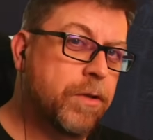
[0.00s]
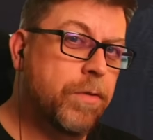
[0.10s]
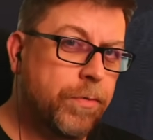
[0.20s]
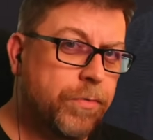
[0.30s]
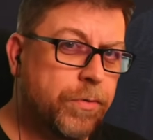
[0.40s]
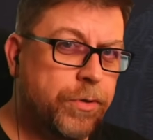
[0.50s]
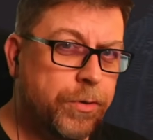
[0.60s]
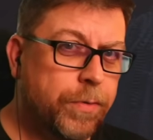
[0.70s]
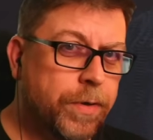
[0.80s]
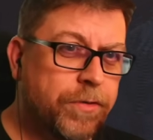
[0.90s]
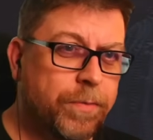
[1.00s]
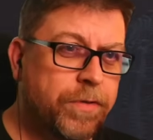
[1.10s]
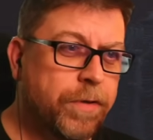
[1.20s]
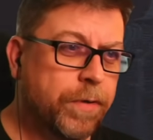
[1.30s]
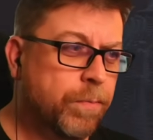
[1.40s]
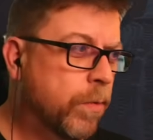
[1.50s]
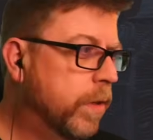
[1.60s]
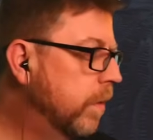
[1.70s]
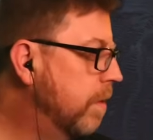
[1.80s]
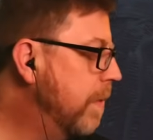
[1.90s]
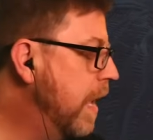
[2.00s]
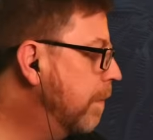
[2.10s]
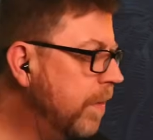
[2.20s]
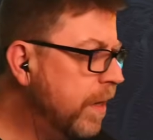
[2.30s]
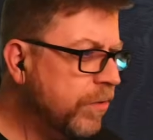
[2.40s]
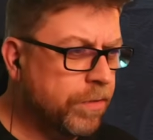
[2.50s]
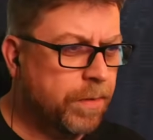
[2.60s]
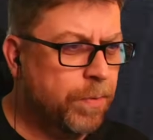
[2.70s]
closer to a specific point on the map. And I'm actually going to